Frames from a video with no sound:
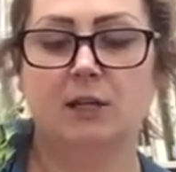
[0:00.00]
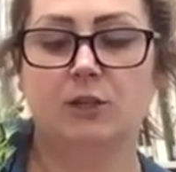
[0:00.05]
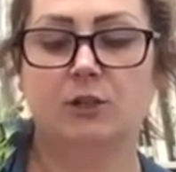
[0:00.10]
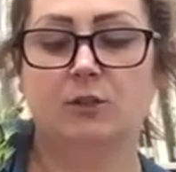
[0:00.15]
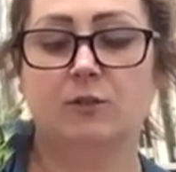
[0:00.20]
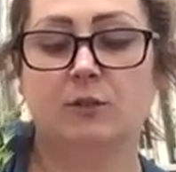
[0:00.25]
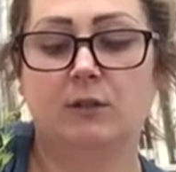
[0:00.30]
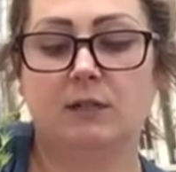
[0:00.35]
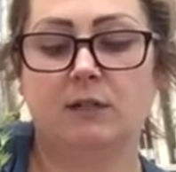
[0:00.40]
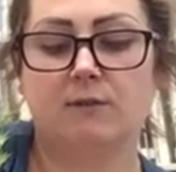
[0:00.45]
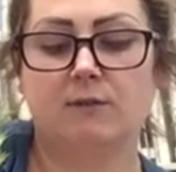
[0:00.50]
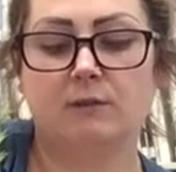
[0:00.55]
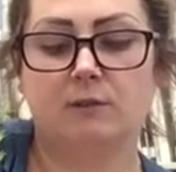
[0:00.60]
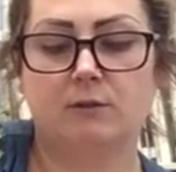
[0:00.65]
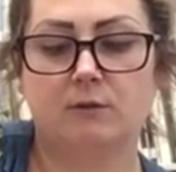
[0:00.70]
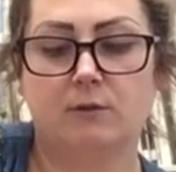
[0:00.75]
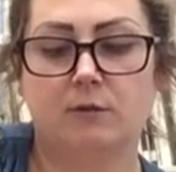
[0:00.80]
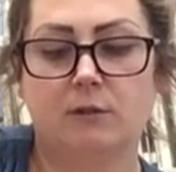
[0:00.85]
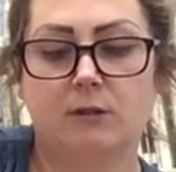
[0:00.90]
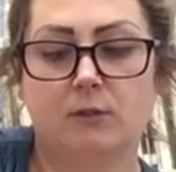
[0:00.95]
You could even
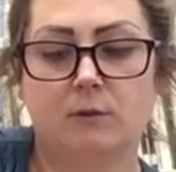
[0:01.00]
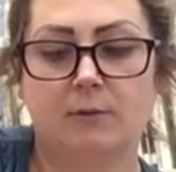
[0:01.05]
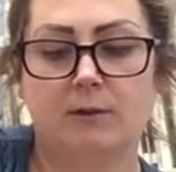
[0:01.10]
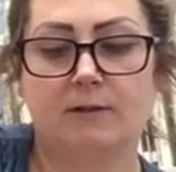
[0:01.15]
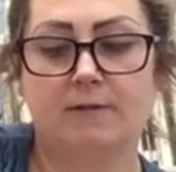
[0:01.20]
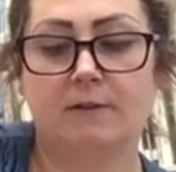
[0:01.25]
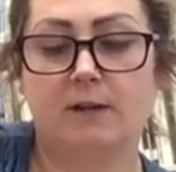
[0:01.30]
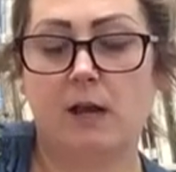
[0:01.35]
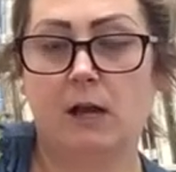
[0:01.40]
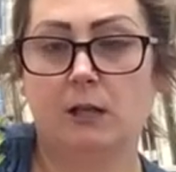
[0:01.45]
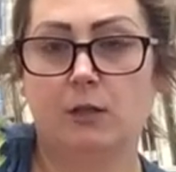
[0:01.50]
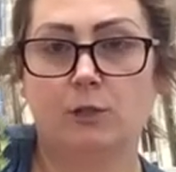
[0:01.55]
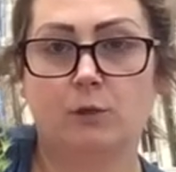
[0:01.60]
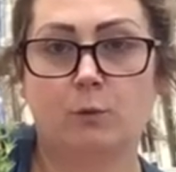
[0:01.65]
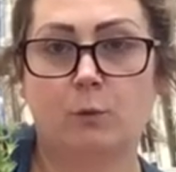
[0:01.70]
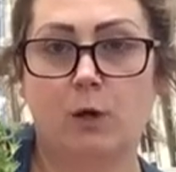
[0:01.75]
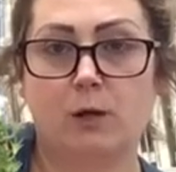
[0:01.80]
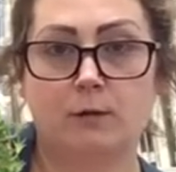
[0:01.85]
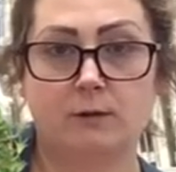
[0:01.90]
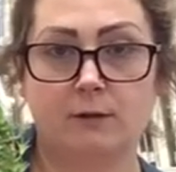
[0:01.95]
do a little bit of
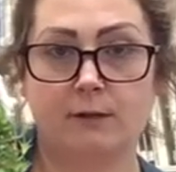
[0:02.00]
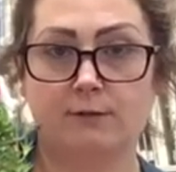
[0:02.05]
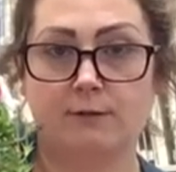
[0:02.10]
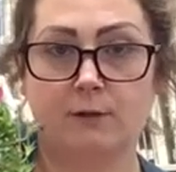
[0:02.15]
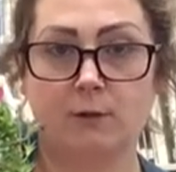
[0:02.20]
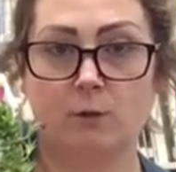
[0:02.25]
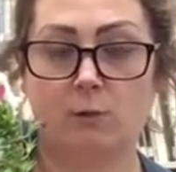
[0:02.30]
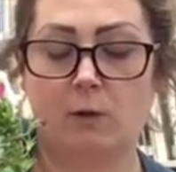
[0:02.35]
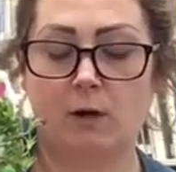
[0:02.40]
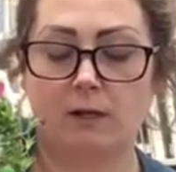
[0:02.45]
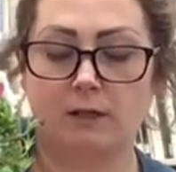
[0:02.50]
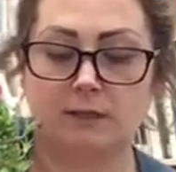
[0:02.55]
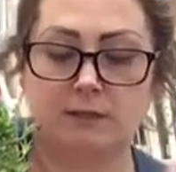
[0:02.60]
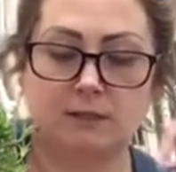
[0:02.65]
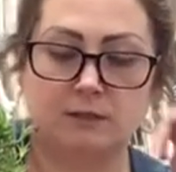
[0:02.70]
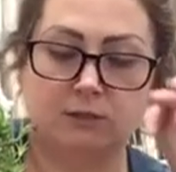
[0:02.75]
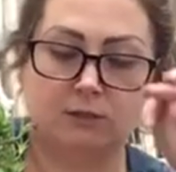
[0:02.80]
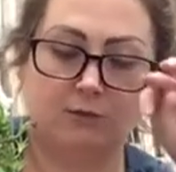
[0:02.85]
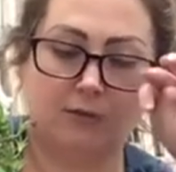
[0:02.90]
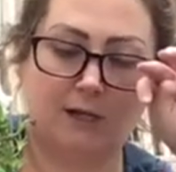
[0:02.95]
colored water if you wanted
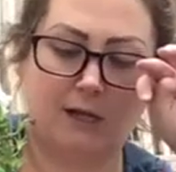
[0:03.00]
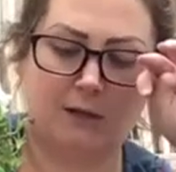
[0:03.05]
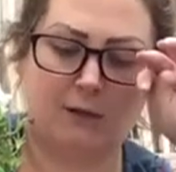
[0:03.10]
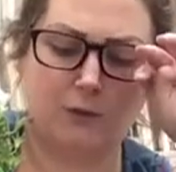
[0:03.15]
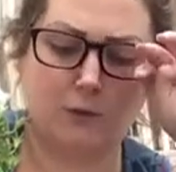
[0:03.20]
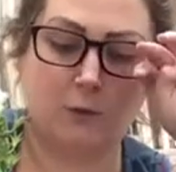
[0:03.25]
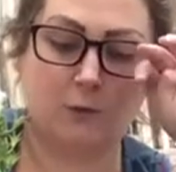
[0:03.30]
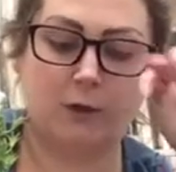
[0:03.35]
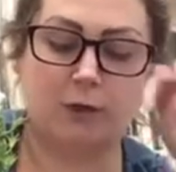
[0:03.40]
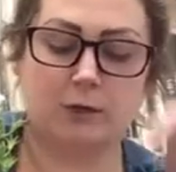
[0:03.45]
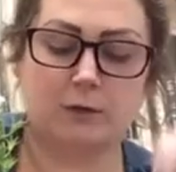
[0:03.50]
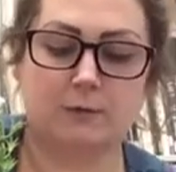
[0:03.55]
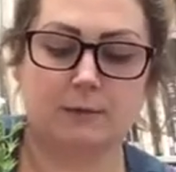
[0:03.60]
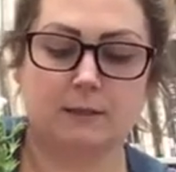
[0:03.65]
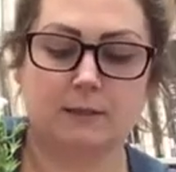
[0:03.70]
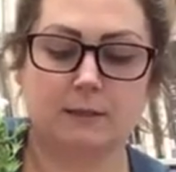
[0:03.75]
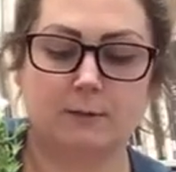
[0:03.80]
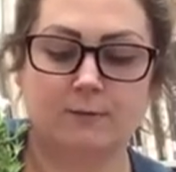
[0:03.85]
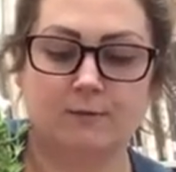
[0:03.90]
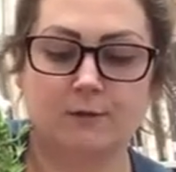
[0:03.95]
to do colored water
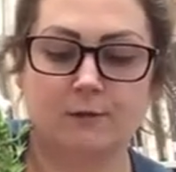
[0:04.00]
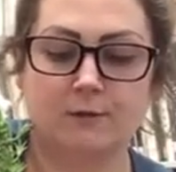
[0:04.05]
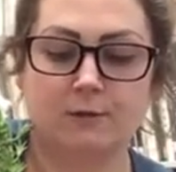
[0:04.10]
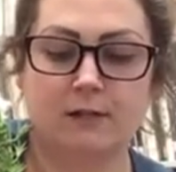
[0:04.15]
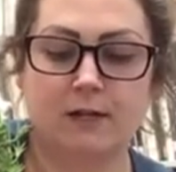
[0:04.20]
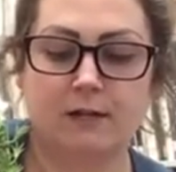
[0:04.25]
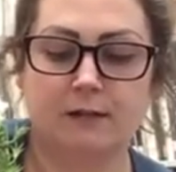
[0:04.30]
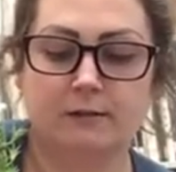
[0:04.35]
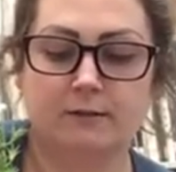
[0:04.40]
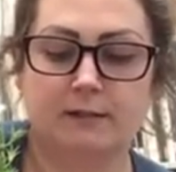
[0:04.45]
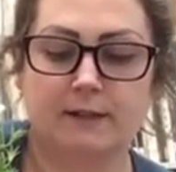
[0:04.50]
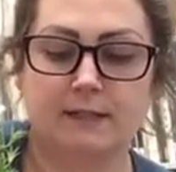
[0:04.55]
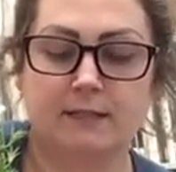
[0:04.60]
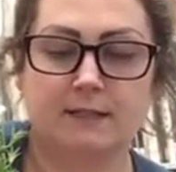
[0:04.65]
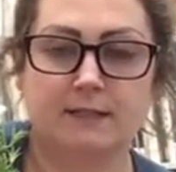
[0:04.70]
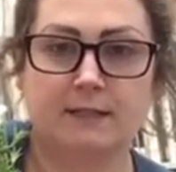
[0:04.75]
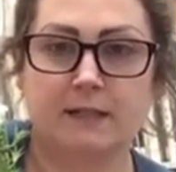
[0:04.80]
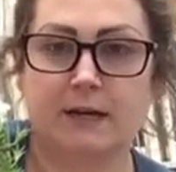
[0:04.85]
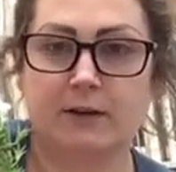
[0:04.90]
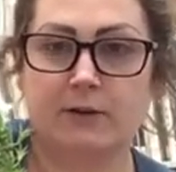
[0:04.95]
with some food coloring.
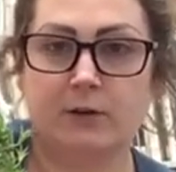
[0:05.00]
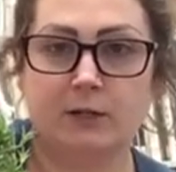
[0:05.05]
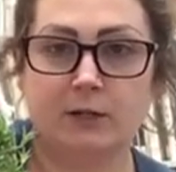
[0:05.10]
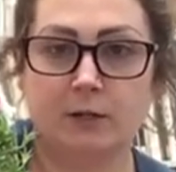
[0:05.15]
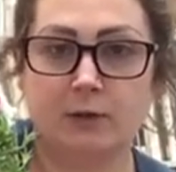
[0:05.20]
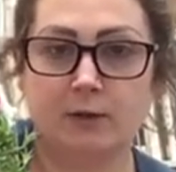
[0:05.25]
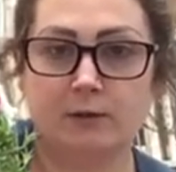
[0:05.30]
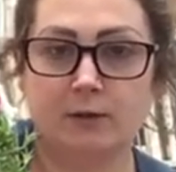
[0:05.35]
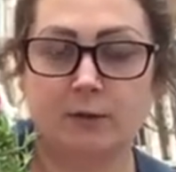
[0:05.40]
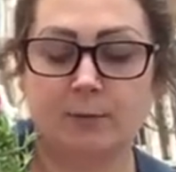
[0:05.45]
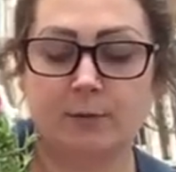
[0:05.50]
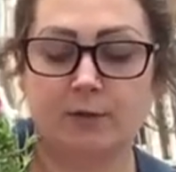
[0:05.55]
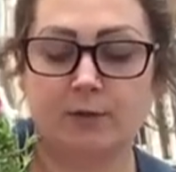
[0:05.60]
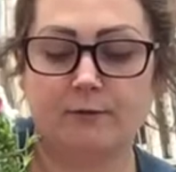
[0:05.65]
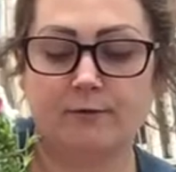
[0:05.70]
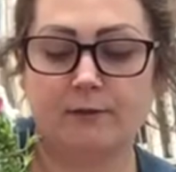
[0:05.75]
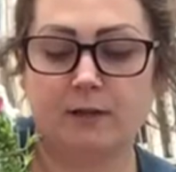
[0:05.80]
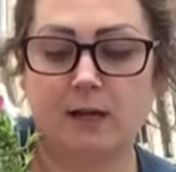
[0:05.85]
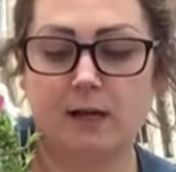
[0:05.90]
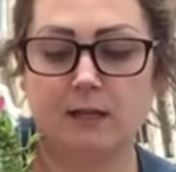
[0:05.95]
It's not going to hurt the
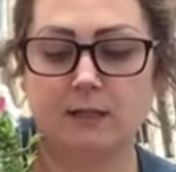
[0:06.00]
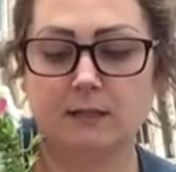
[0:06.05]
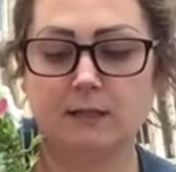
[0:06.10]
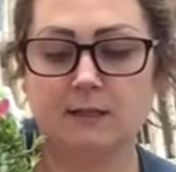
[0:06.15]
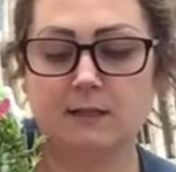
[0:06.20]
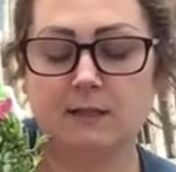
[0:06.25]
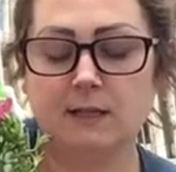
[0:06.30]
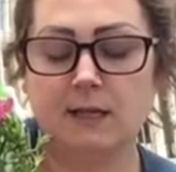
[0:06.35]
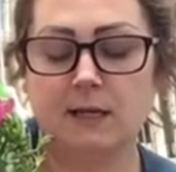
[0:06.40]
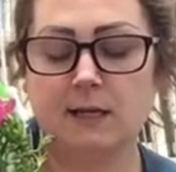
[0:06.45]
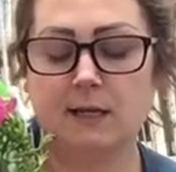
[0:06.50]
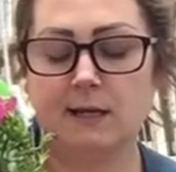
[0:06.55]
butterflies.